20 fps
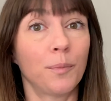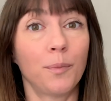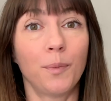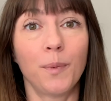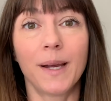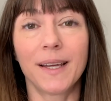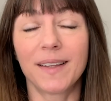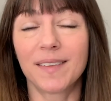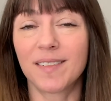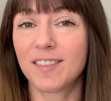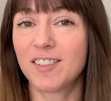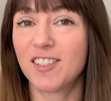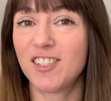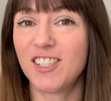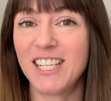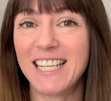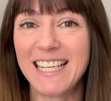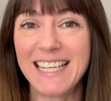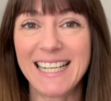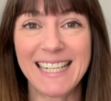With
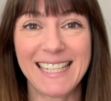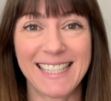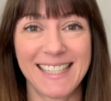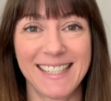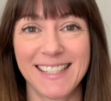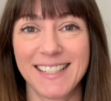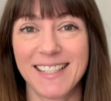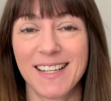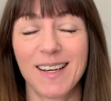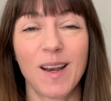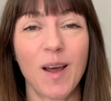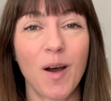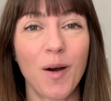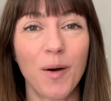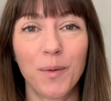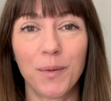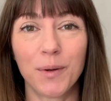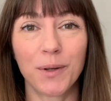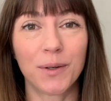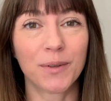jeans,
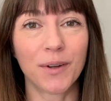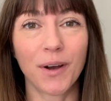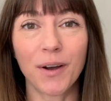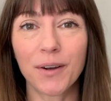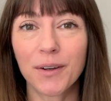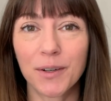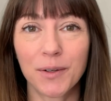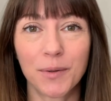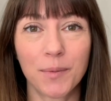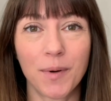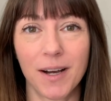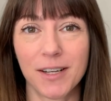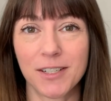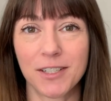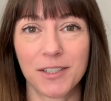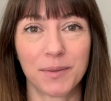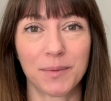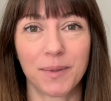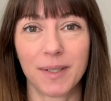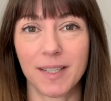no, you're not going to
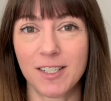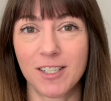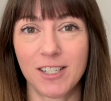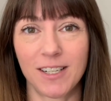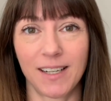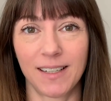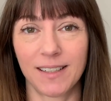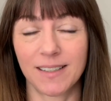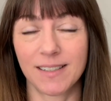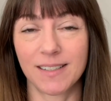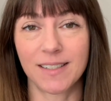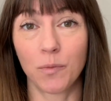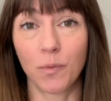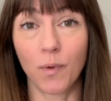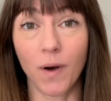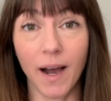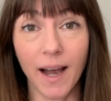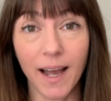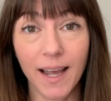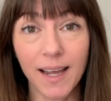wash it with jeans.
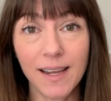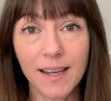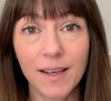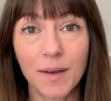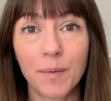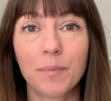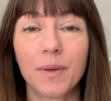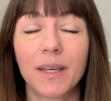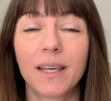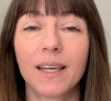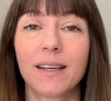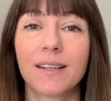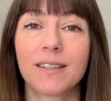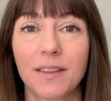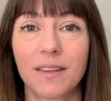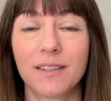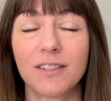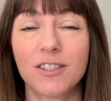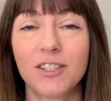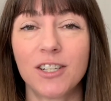Why?
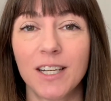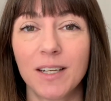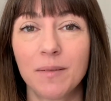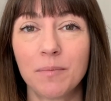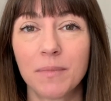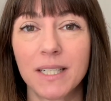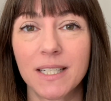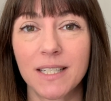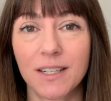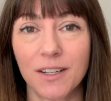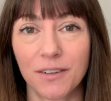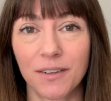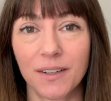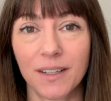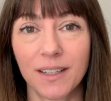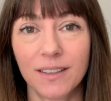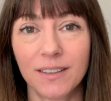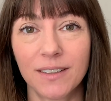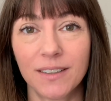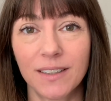Because the jean
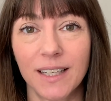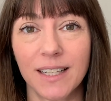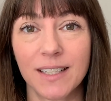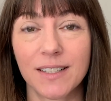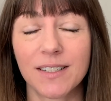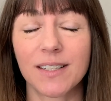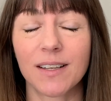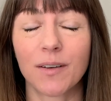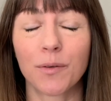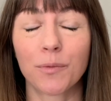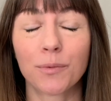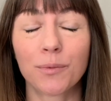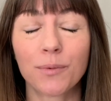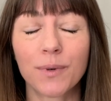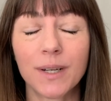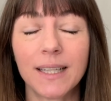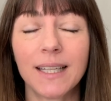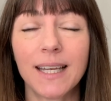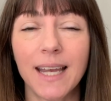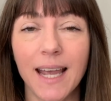material is
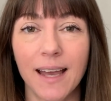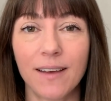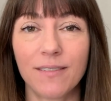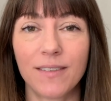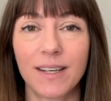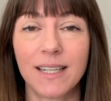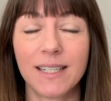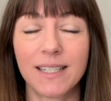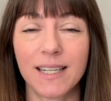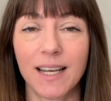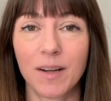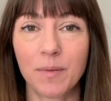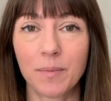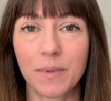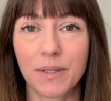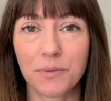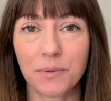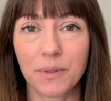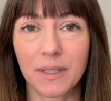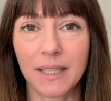really heavy.
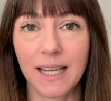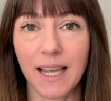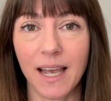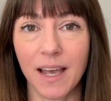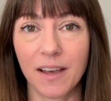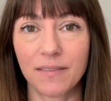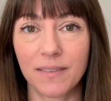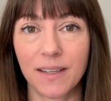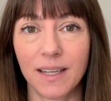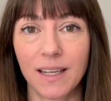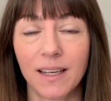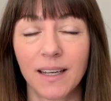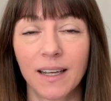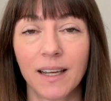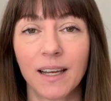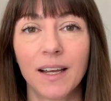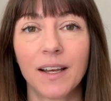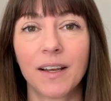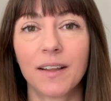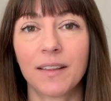Denim is really heavy.
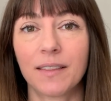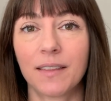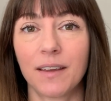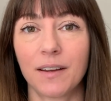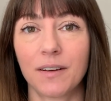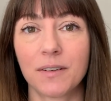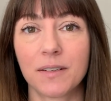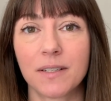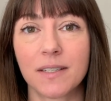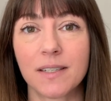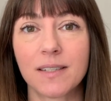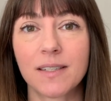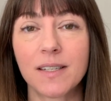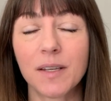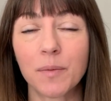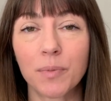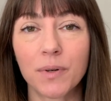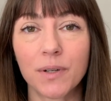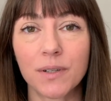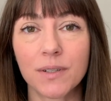There's
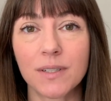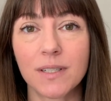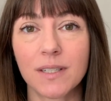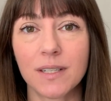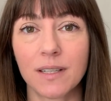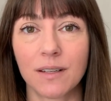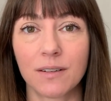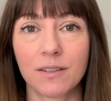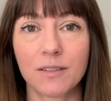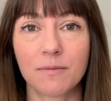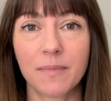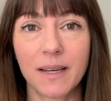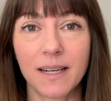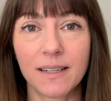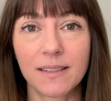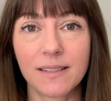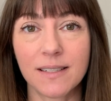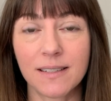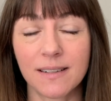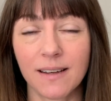zippers, there's
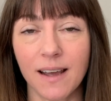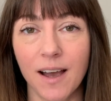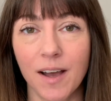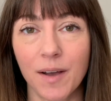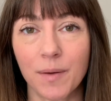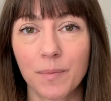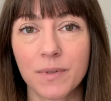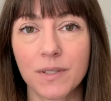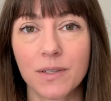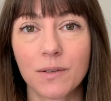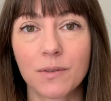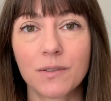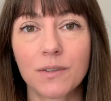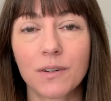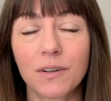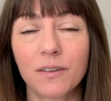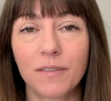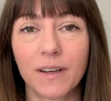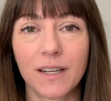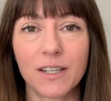metal snaps. Those
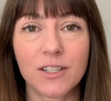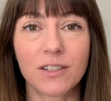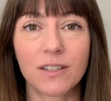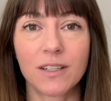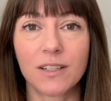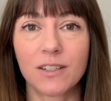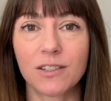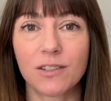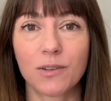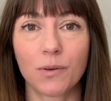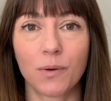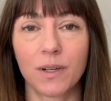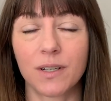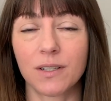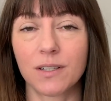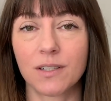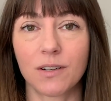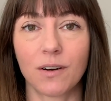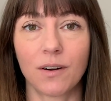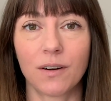are eventually just going
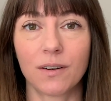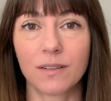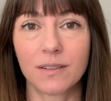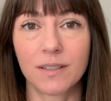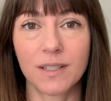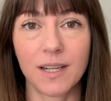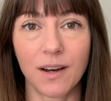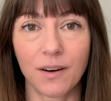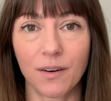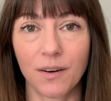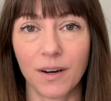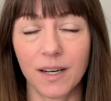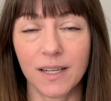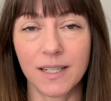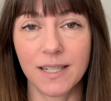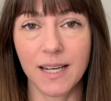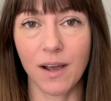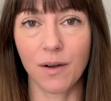to start tearing down.